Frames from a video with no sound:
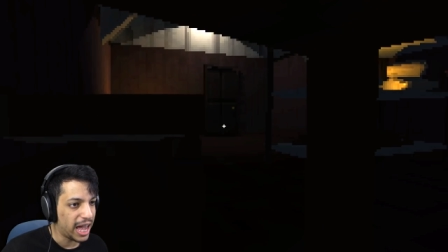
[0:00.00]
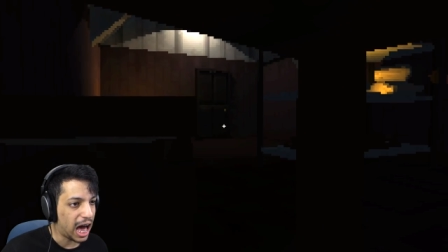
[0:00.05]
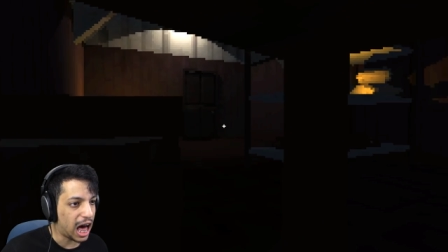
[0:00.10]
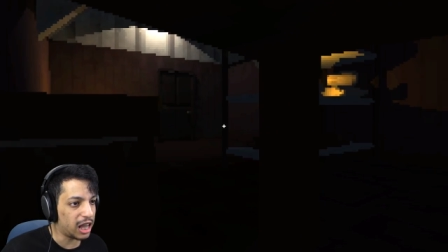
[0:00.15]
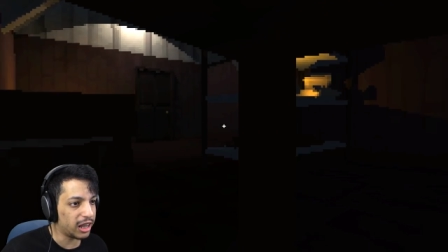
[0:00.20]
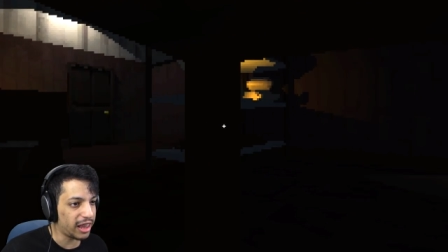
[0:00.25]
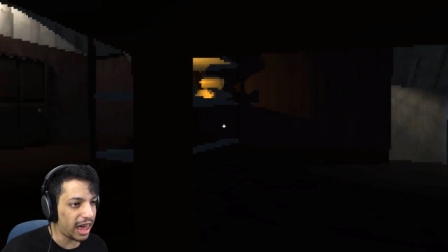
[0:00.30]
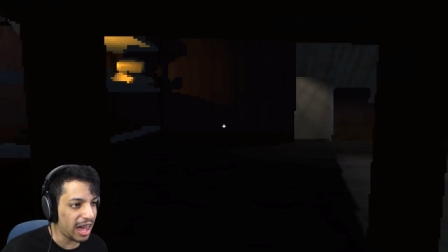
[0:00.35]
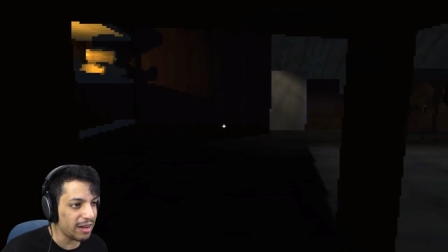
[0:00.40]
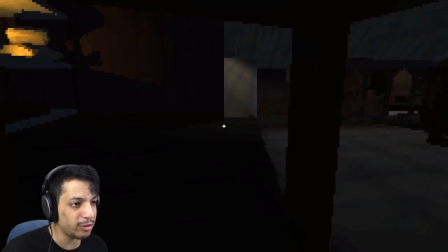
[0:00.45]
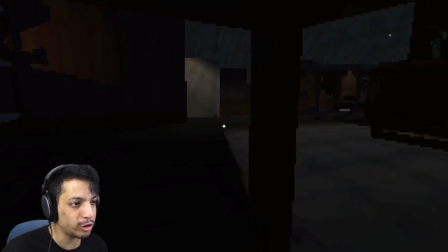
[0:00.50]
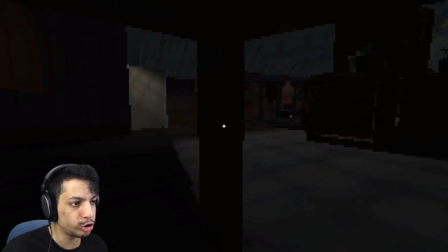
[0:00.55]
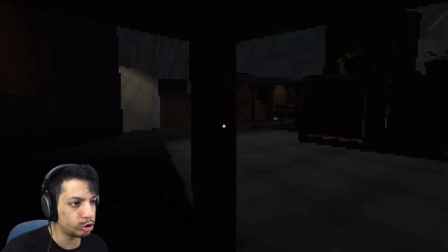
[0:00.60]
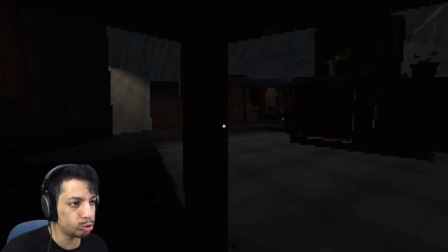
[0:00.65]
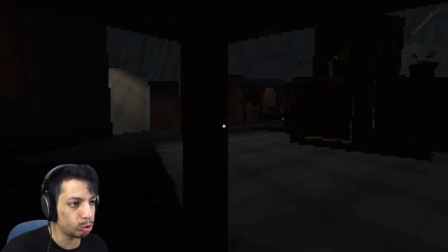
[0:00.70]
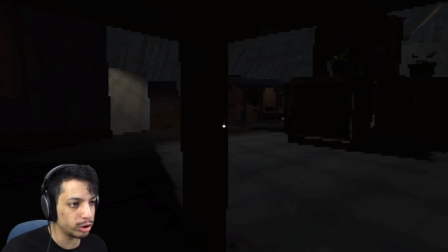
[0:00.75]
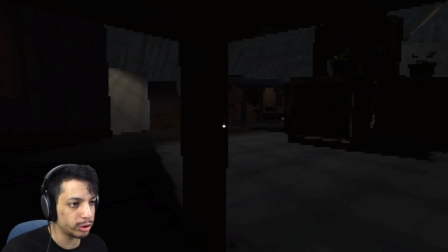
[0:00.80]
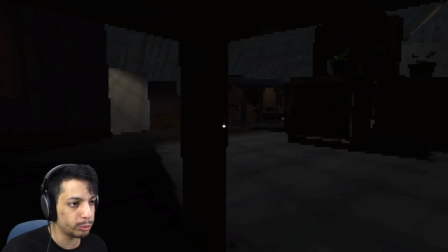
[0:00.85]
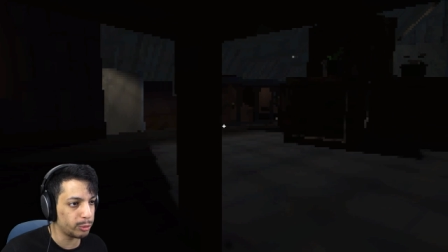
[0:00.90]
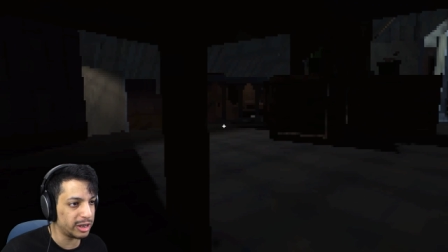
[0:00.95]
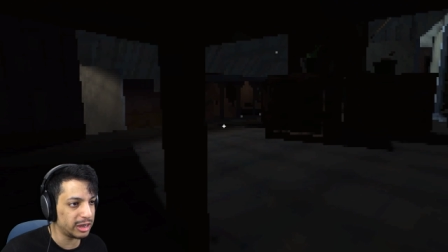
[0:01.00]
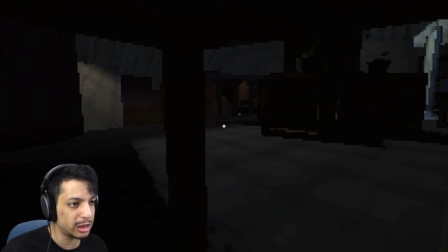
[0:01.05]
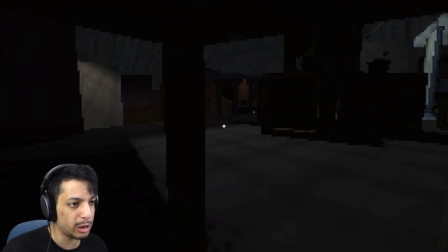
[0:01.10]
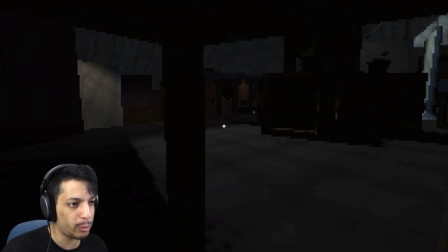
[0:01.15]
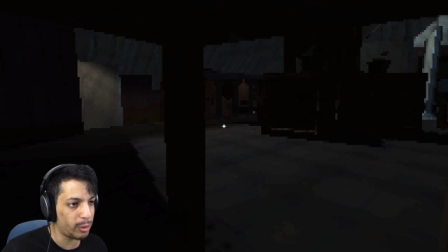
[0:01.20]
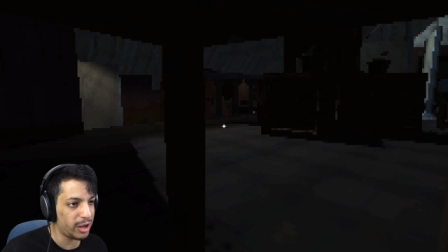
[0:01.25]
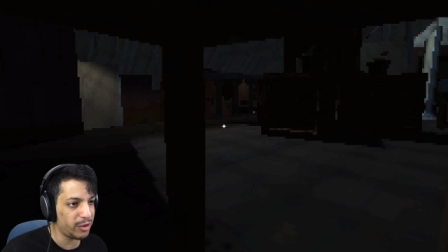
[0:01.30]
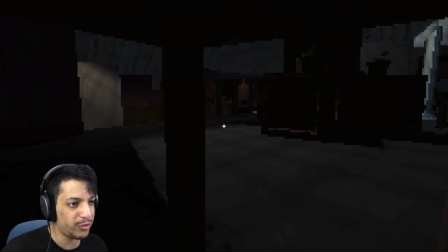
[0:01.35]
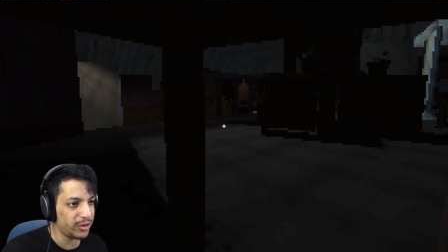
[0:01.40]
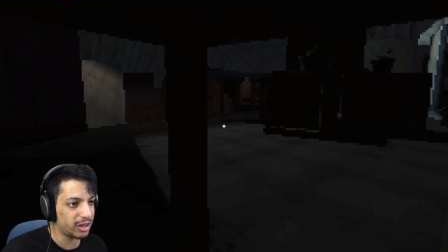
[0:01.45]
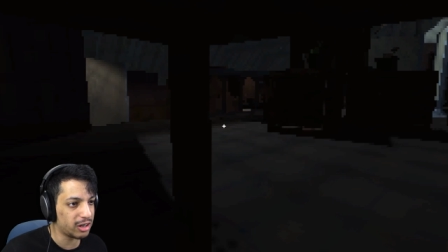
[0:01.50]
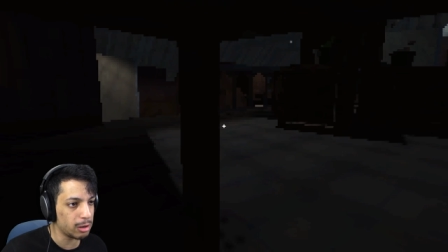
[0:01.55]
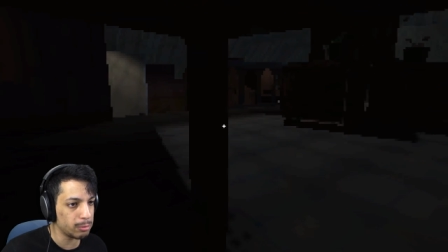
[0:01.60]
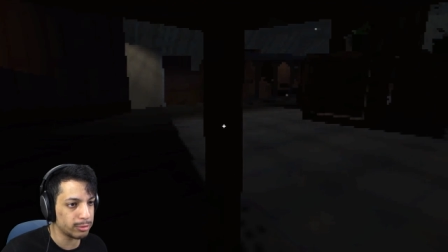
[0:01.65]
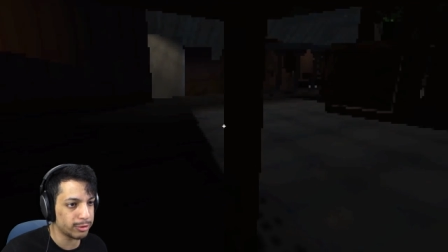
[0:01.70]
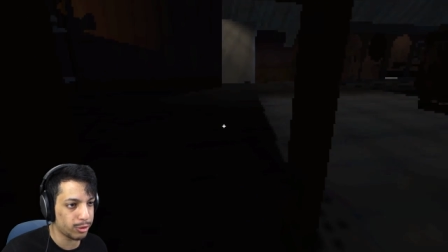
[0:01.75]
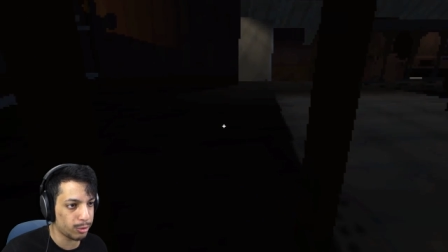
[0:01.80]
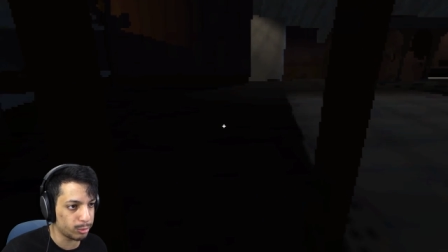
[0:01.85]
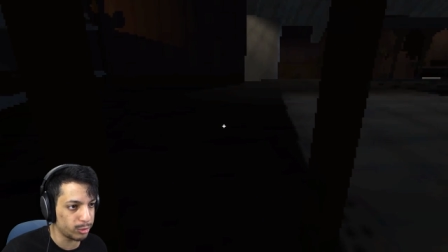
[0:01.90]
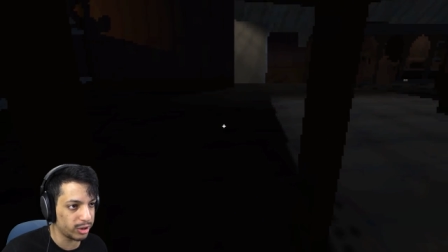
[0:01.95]
I'll have a short window. If he
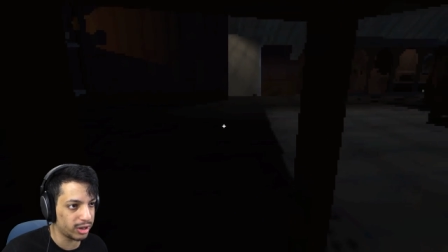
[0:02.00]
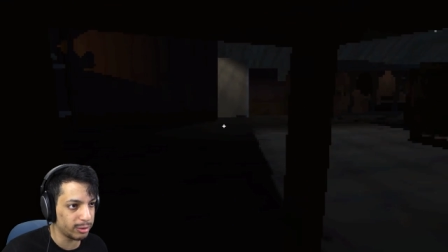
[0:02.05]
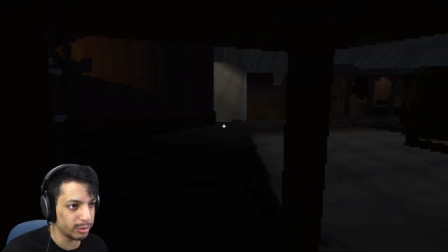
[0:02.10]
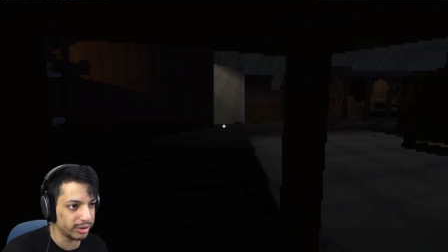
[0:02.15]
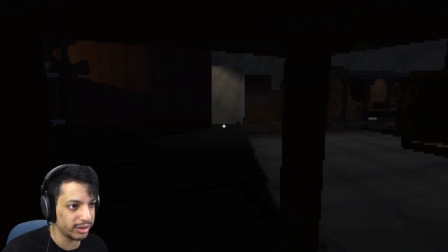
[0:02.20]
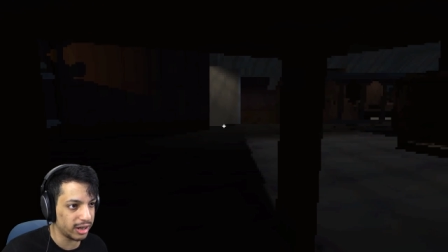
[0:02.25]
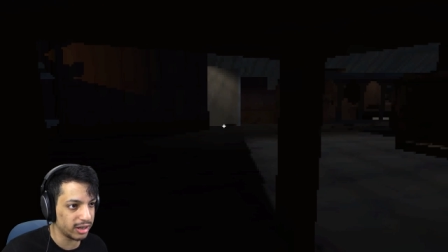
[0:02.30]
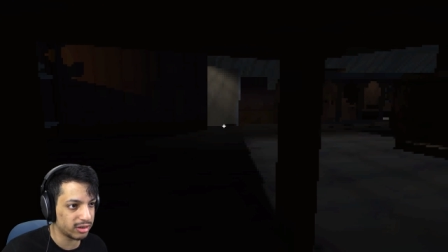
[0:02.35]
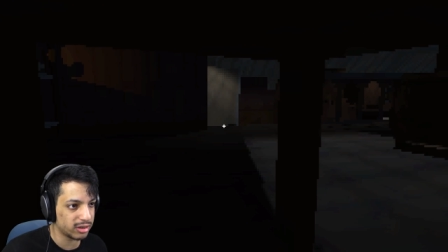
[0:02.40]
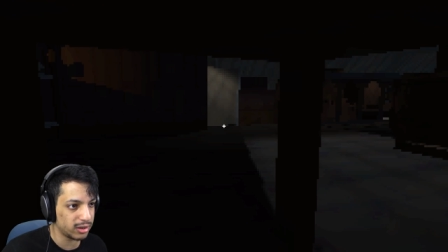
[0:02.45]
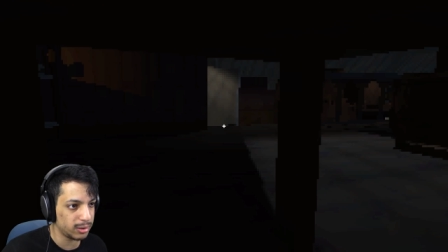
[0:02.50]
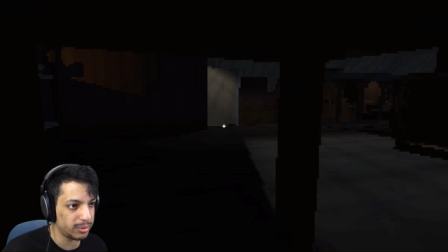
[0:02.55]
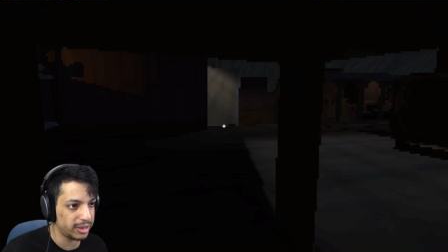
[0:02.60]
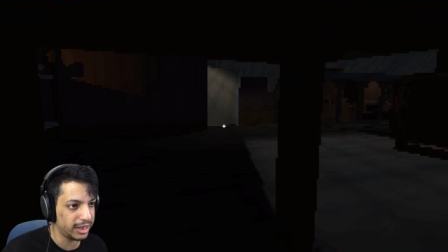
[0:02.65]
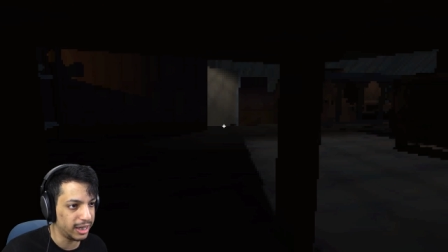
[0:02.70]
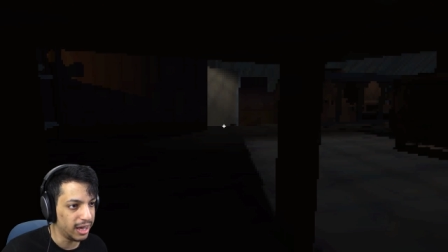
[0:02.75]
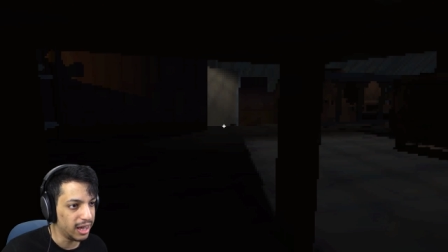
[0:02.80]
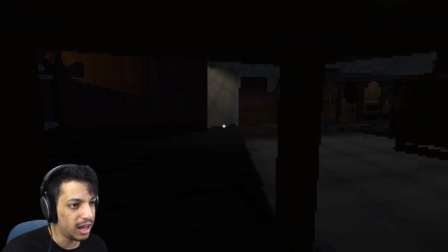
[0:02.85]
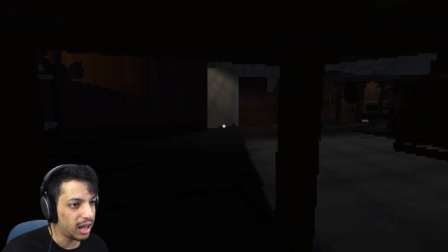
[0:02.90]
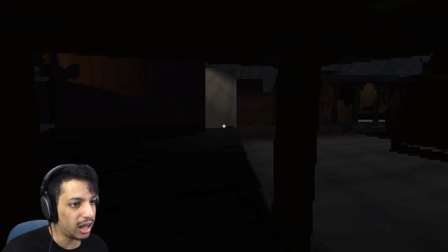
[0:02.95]
comes through here and not see me,